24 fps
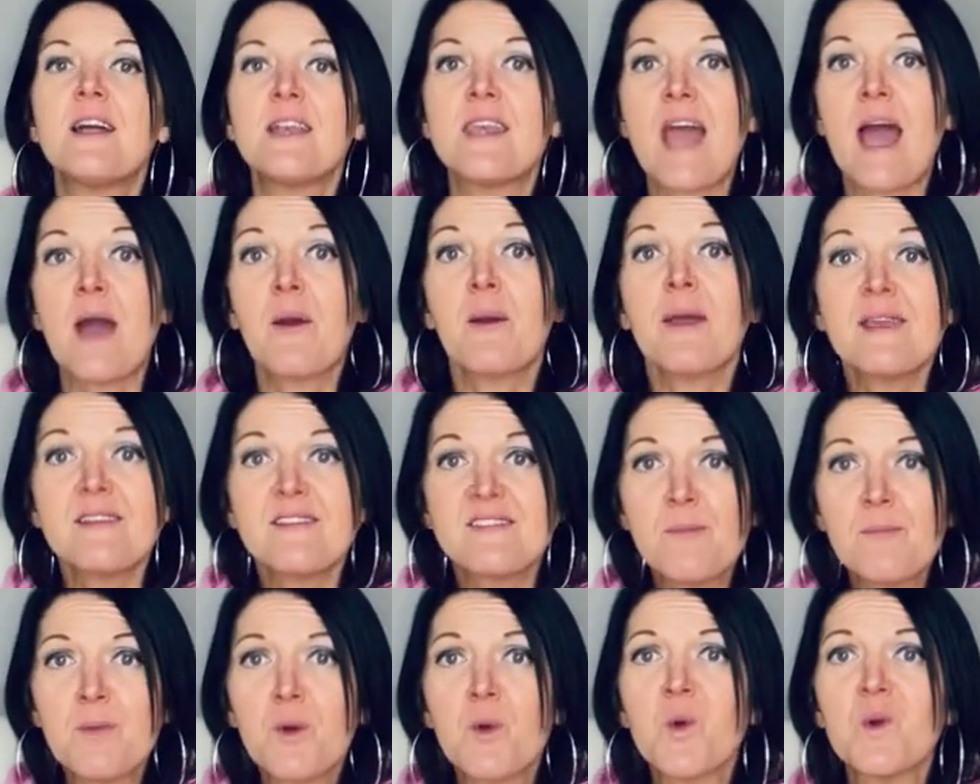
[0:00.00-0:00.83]
Now, it's
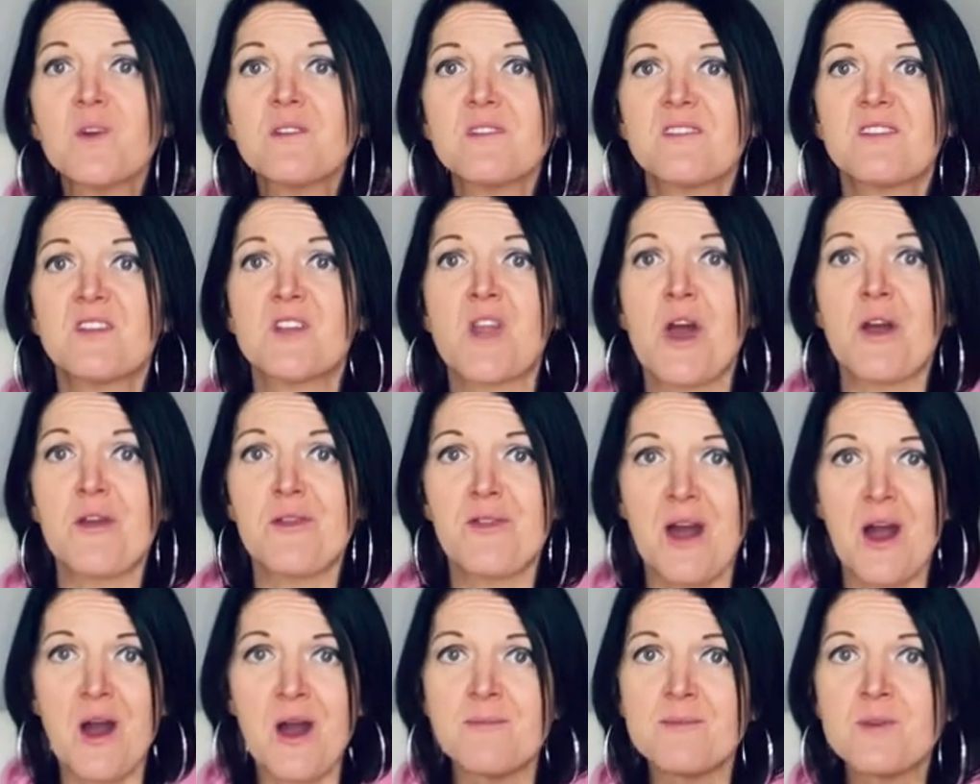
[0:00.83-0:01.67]
important to note
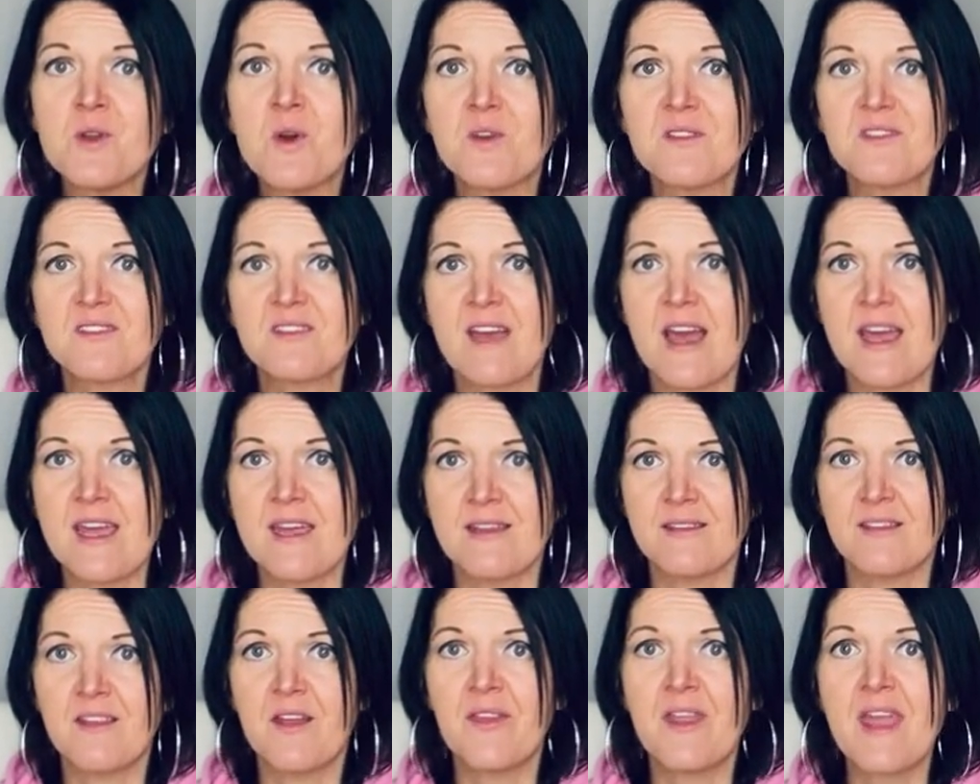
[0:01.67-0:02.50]
that I'm not
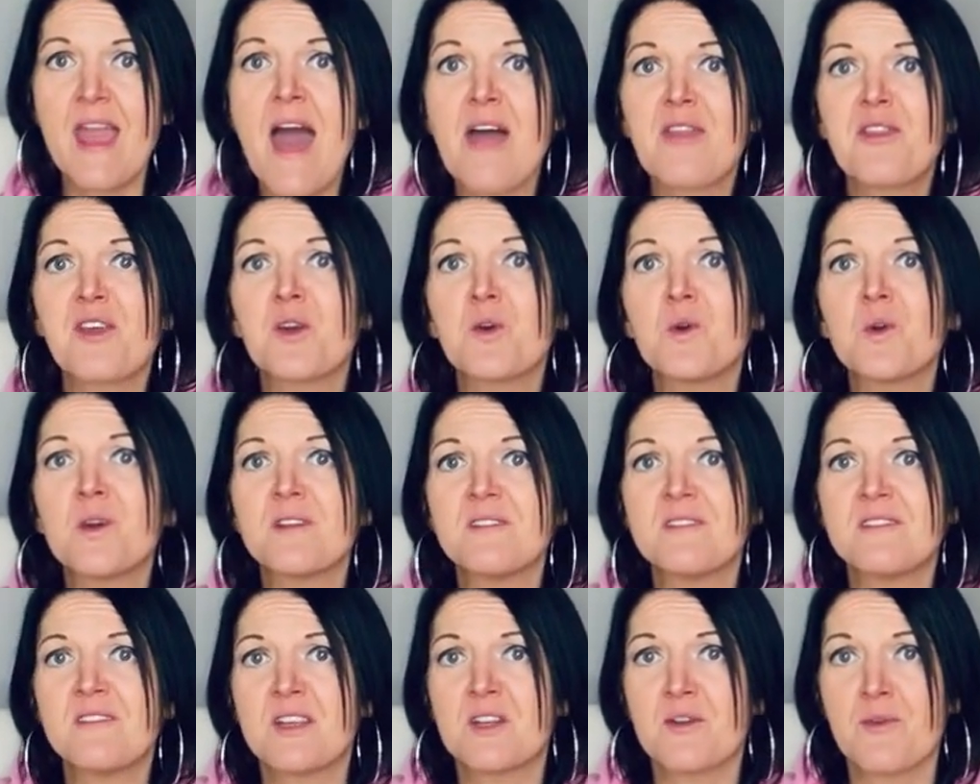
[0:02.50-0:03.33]
saying that the ethical
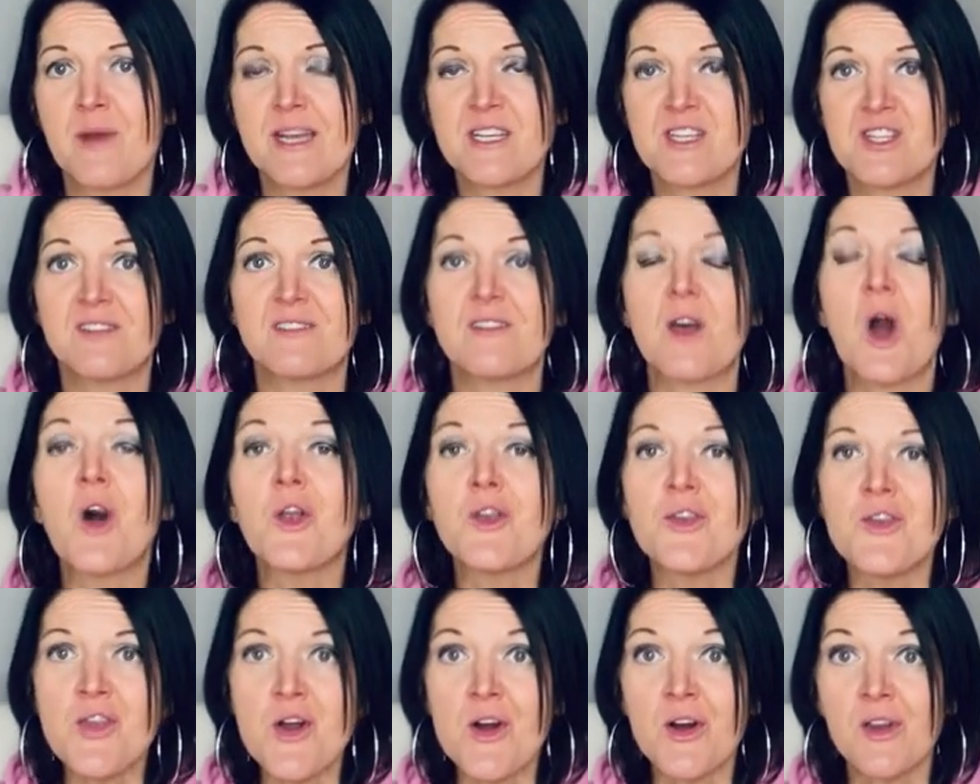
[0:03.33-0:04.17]
considerations are
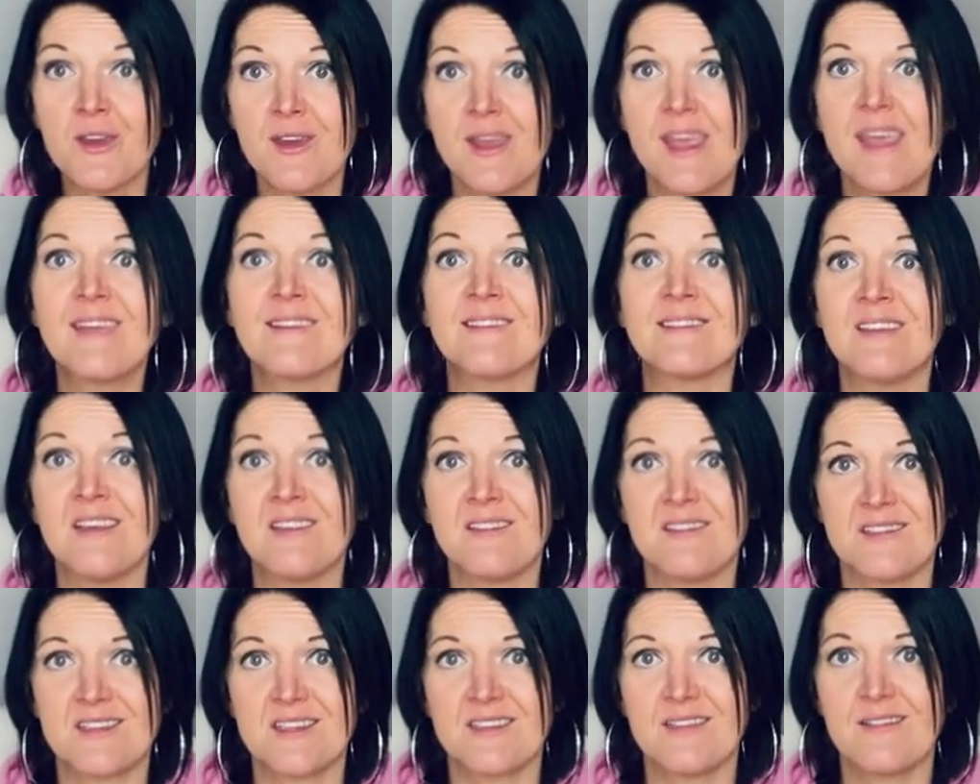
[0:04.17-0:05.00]

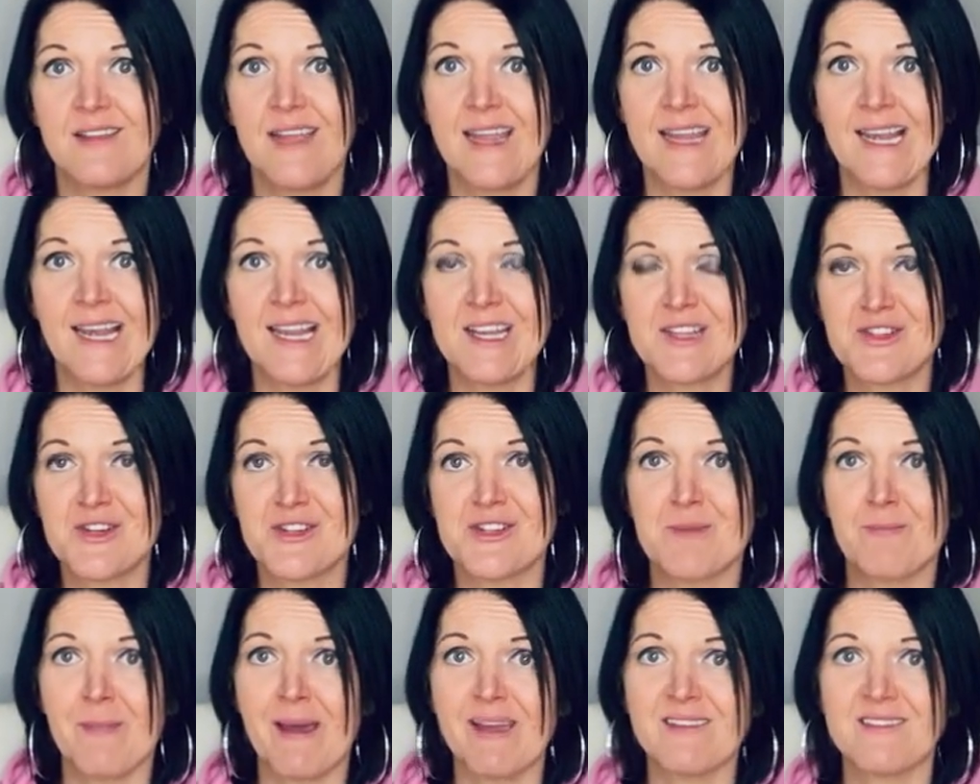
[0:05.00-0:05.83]
non-existent in
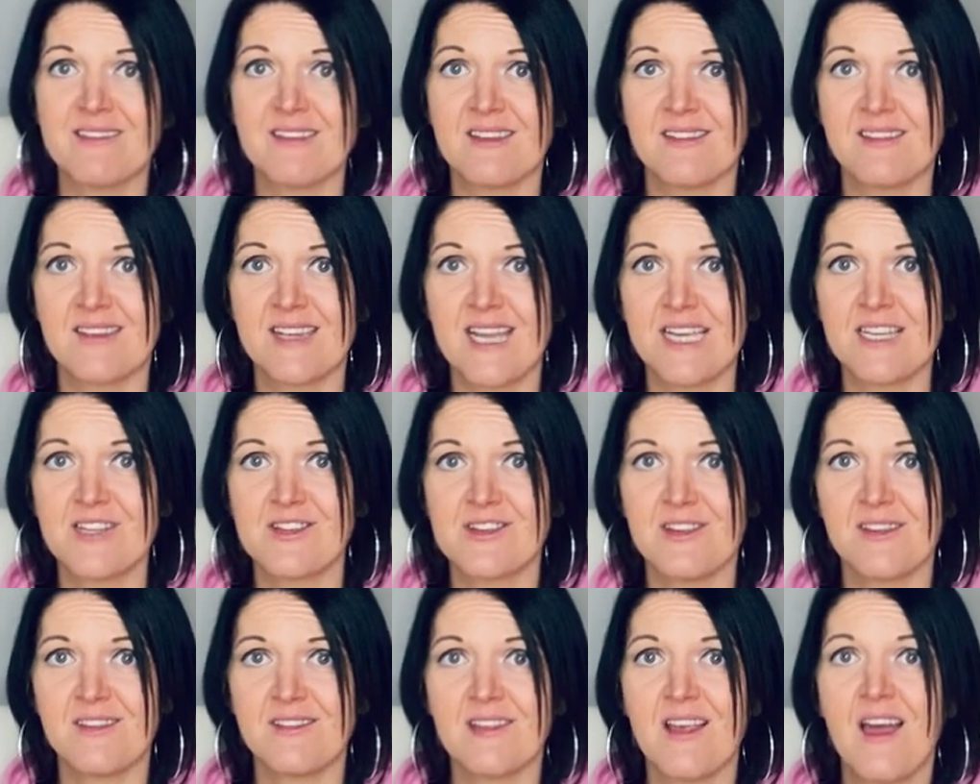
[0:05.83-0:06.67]
literature-based
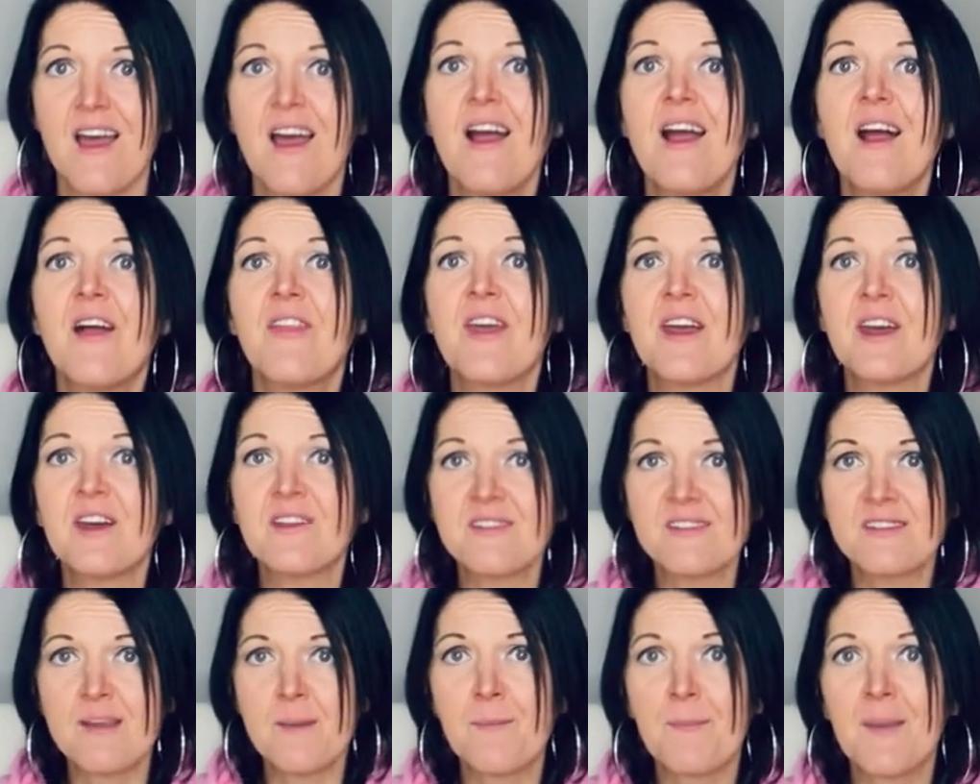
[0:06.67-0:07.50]
dissertations. They are
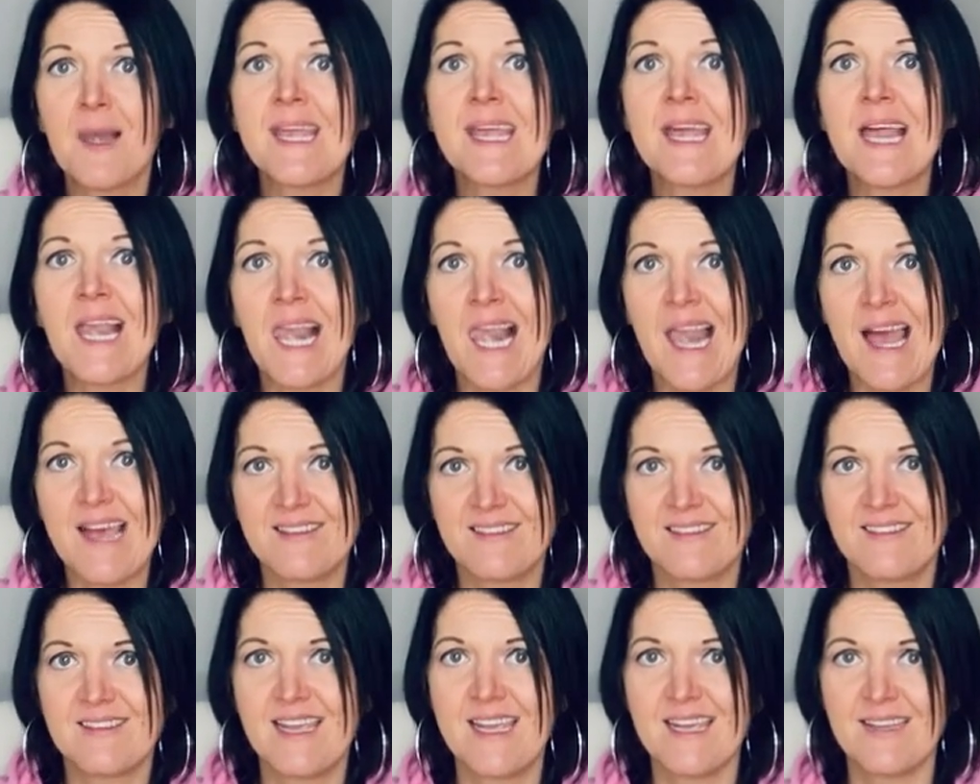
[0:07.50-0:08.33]
simply
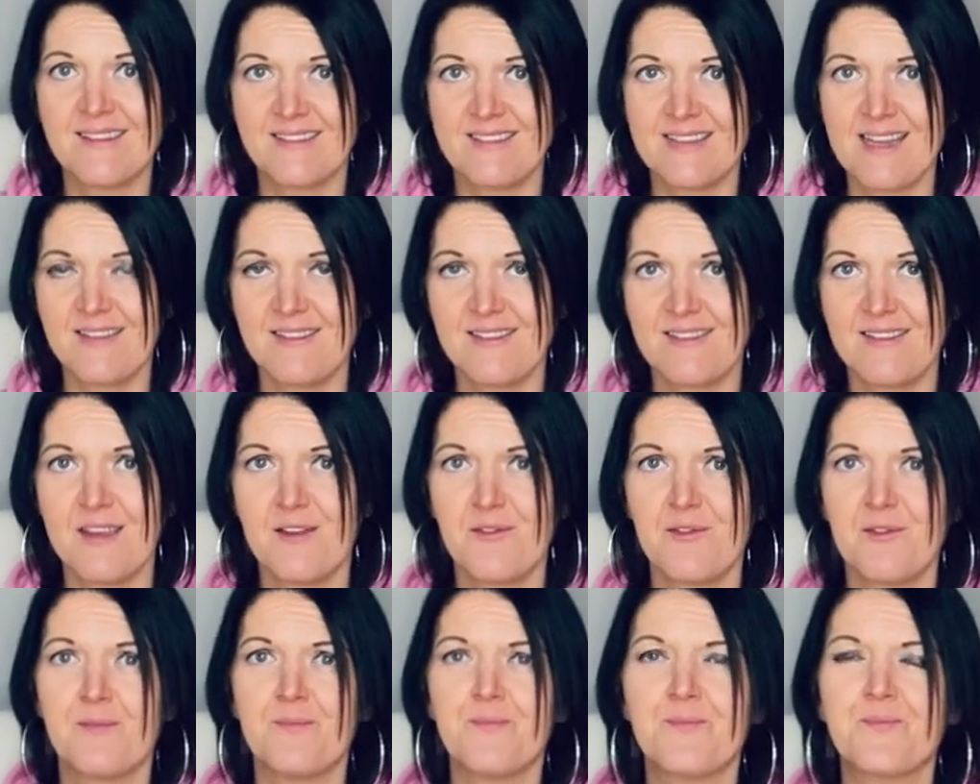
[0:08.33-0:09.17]
less
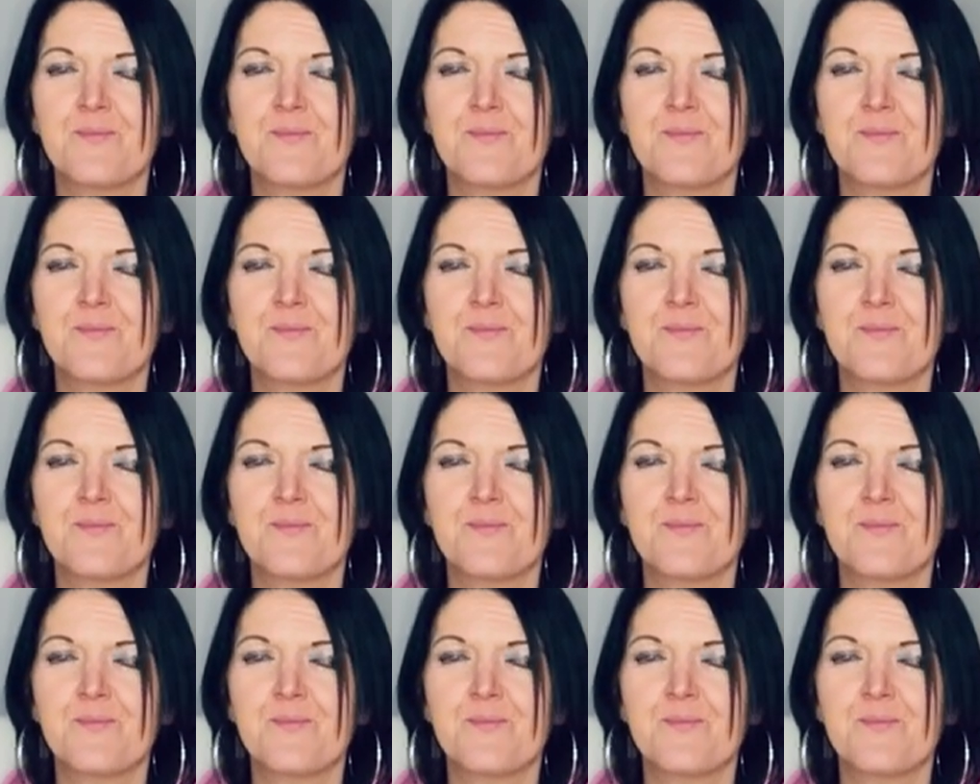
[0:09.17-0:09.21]
extensive.